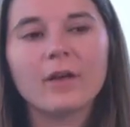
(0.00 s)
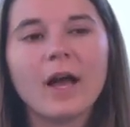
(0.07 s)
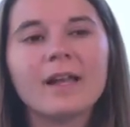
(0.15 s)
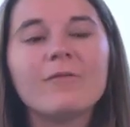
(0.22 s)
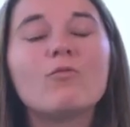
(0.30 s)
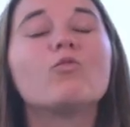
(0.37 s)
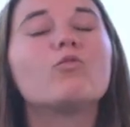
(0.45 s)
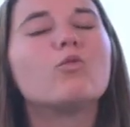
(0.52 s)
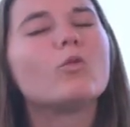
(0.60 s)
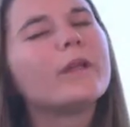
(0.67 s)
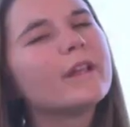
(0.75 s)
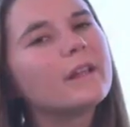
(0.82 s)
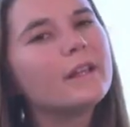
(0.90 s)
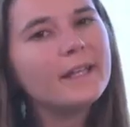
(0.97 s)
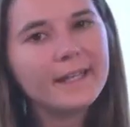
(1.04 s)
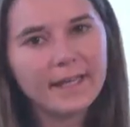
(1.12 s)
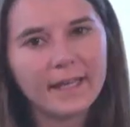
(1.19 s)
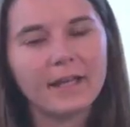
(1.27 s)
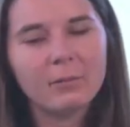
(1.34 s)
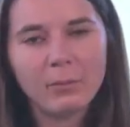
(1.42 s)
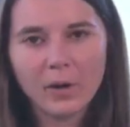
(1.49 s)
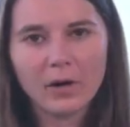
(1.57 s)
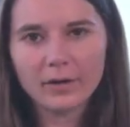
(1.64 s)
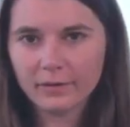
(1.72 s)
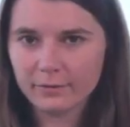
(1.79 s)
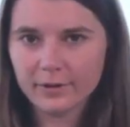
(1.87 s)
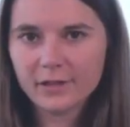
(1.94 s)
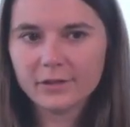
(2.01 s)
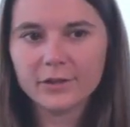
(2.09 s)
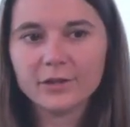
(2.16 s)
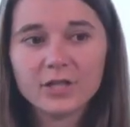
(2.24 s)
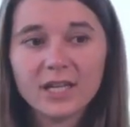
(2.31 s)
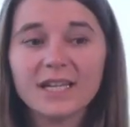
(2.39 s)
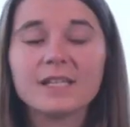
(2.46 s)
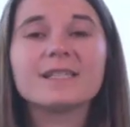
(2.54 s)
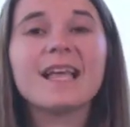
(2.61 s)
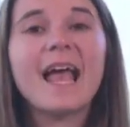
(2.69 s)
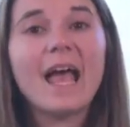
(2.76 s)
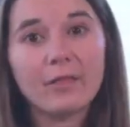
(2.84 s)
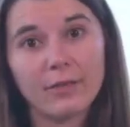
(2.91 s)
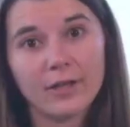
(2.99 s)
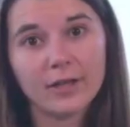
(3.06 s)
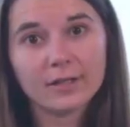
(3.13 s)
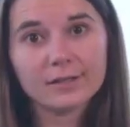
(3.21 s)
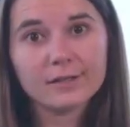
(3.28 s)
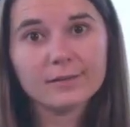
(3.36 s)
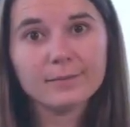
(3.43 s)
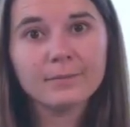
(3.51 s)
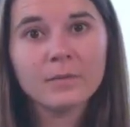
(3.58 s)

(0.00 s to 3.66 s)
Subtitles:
a really key part of research is ethics.